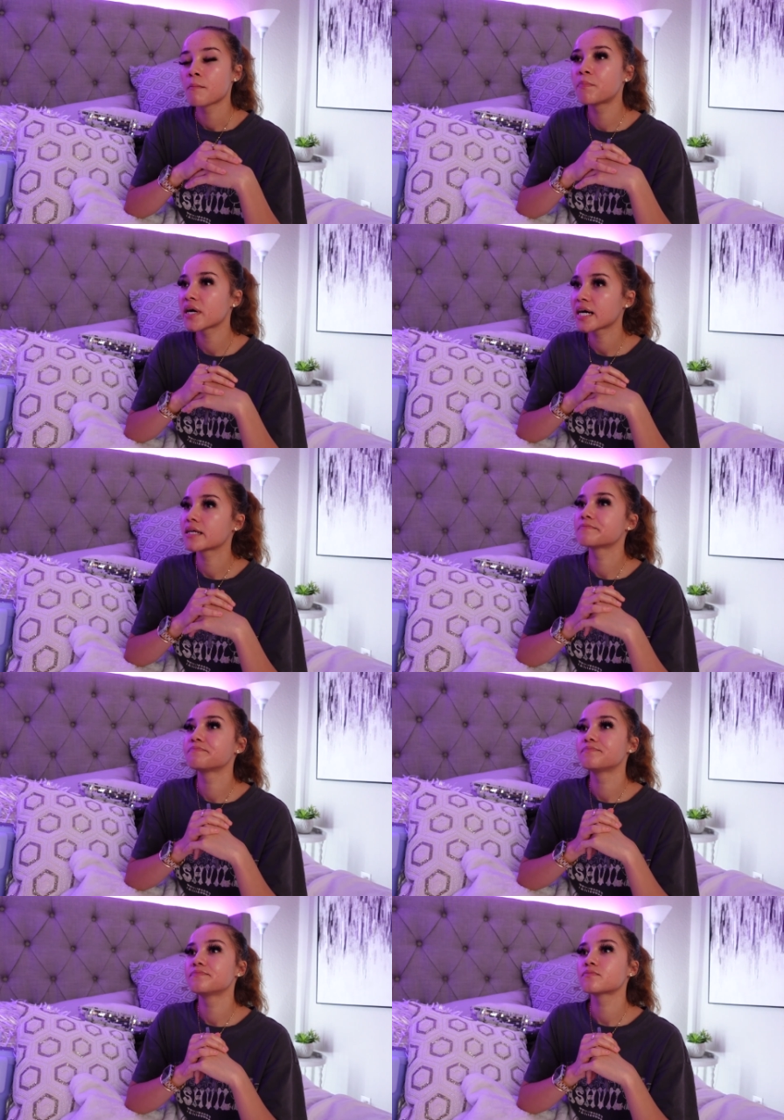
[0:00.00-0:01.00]
But
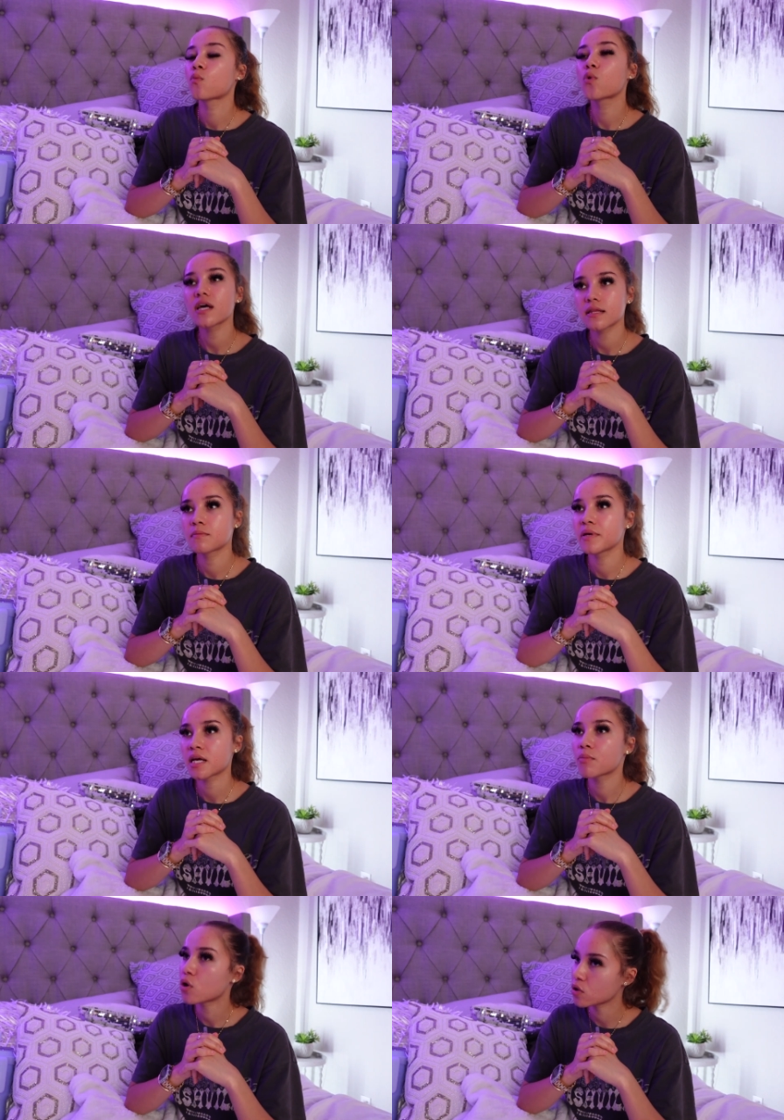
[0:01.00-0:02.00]
with
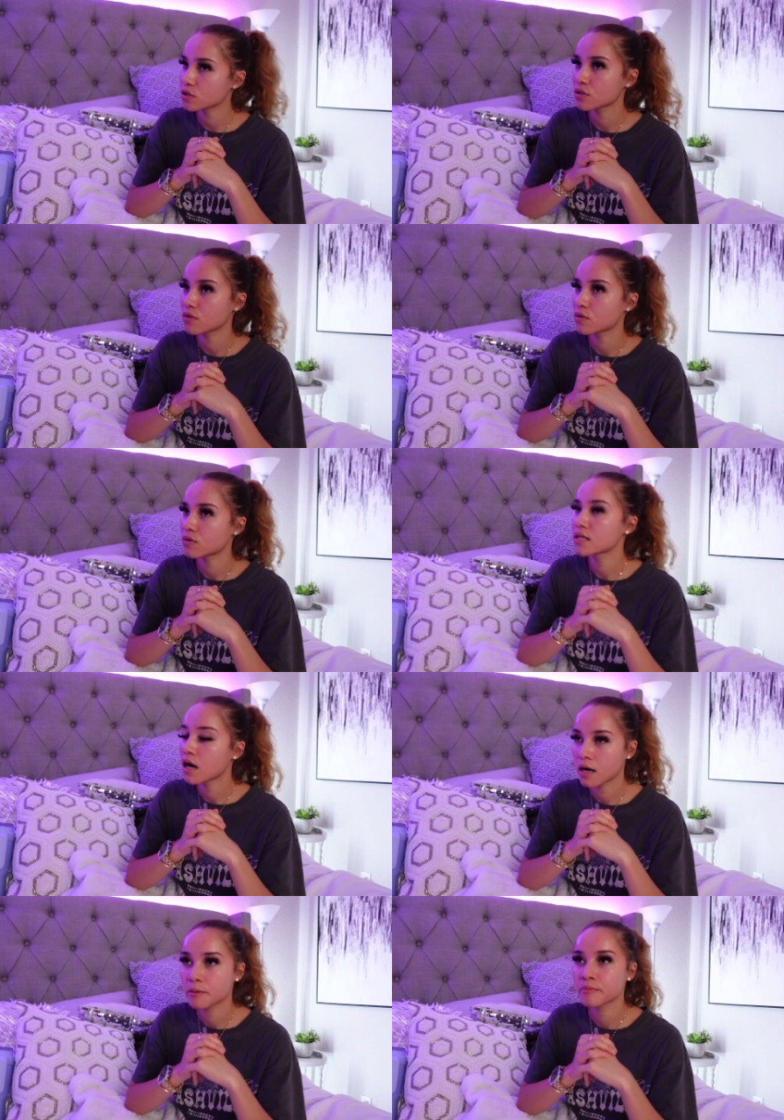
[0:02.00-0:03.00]
being personal
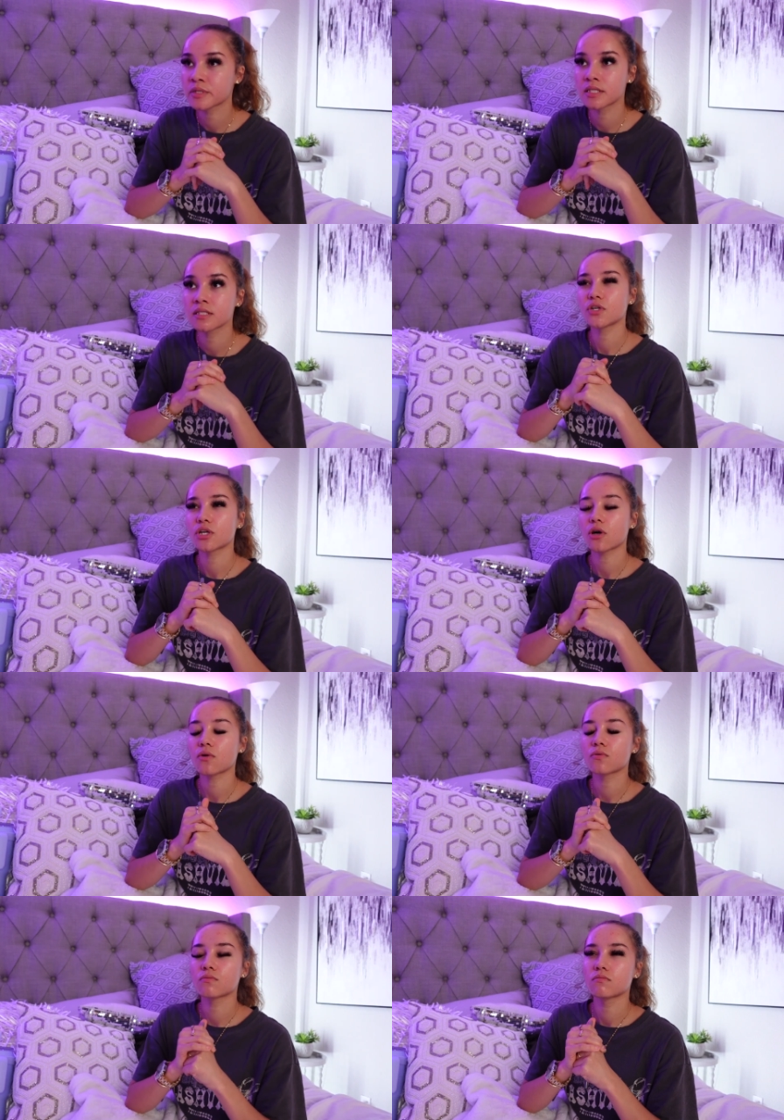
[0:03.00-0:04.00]
comes, you
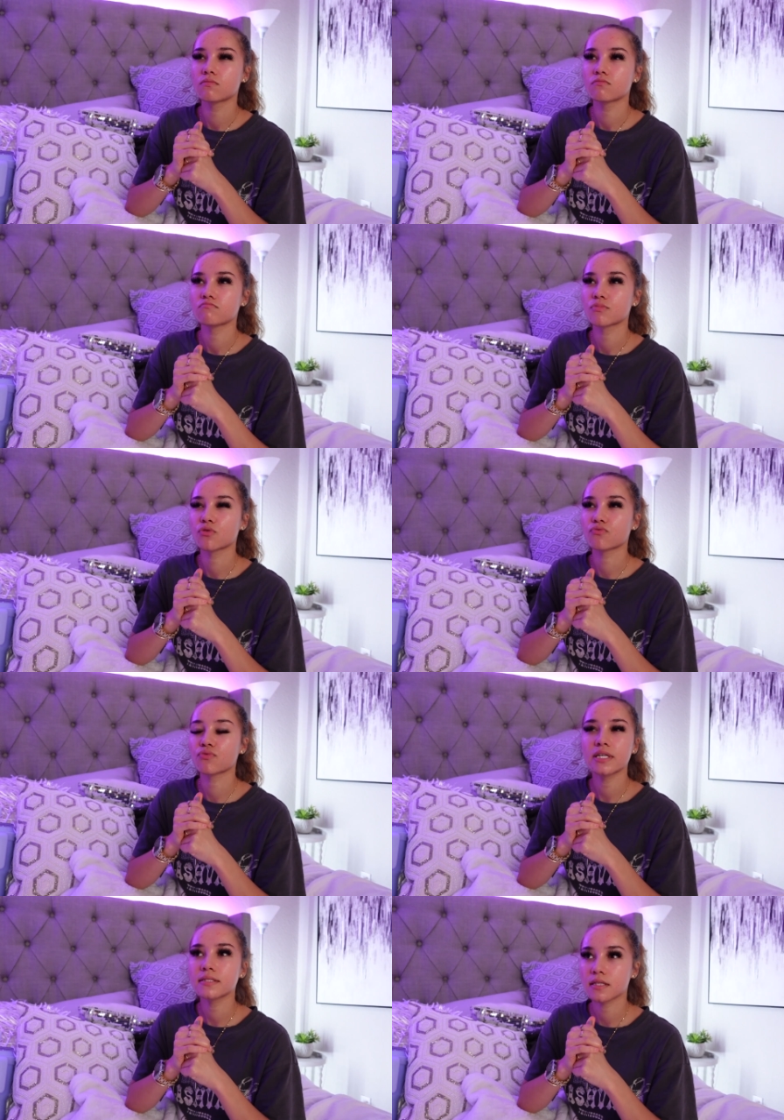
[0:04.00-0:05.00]
know, the
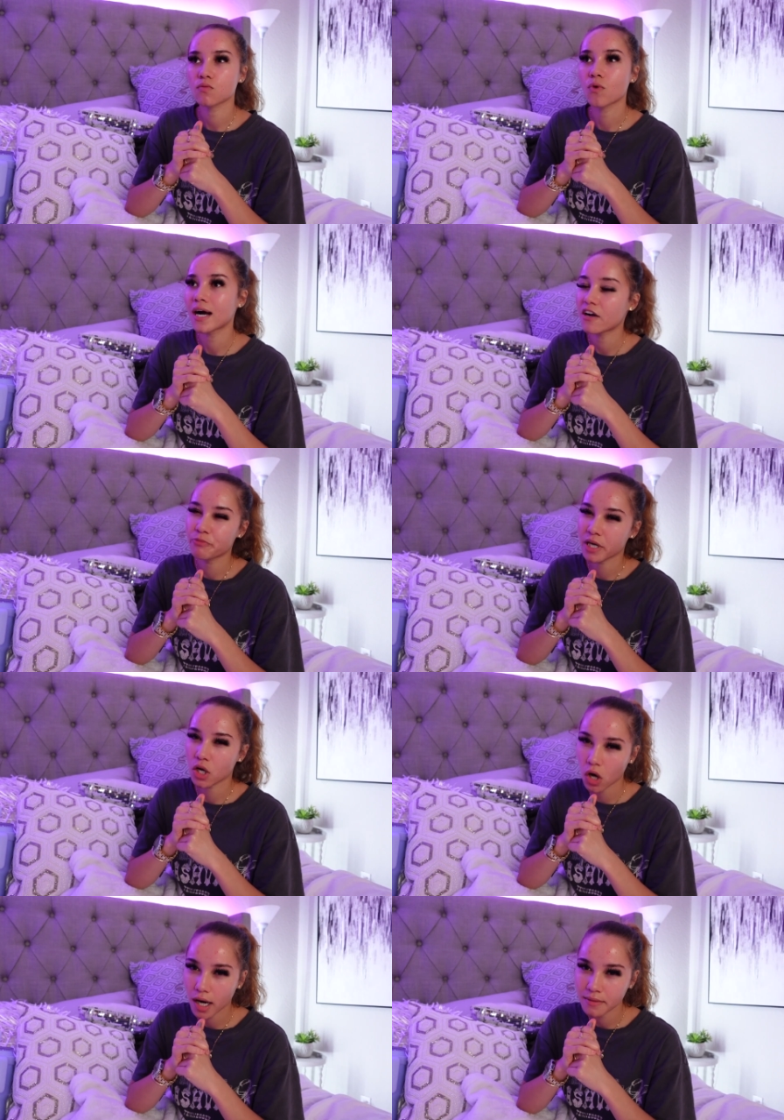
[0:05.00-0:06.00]
reason why I've been
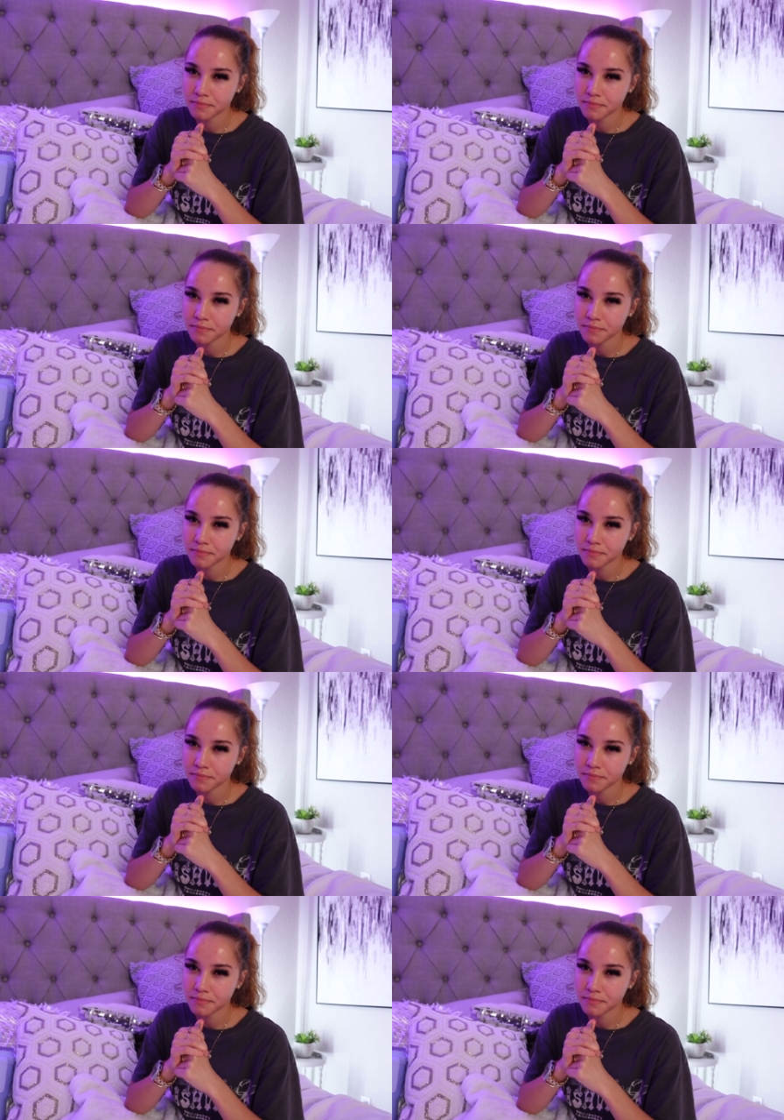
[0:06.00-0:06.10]
gone.